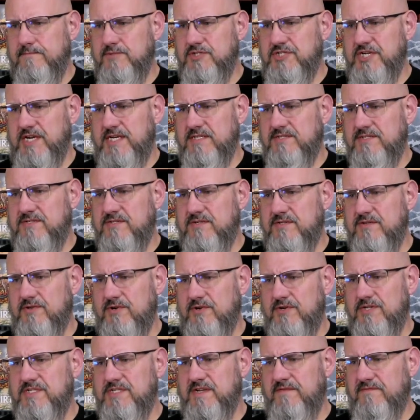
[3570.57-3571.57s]
Jess
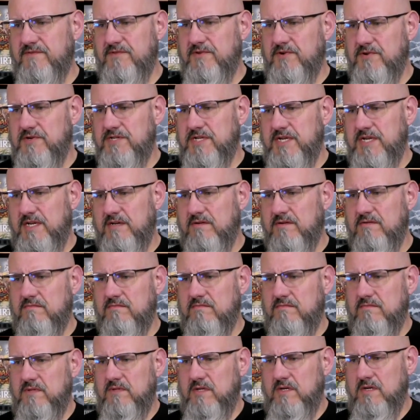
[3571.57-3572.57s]
3713.
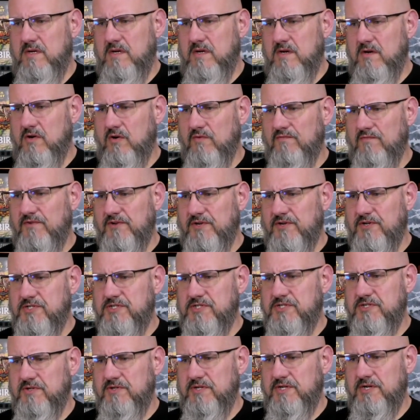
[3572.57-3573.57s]
Hopefully you're
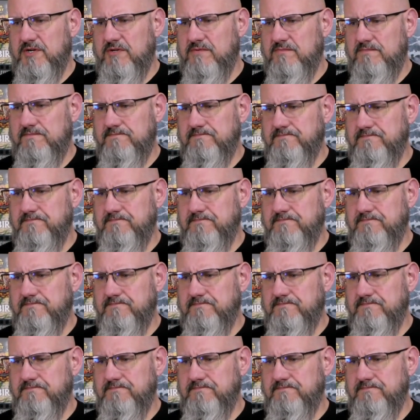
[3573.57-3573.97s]
still here.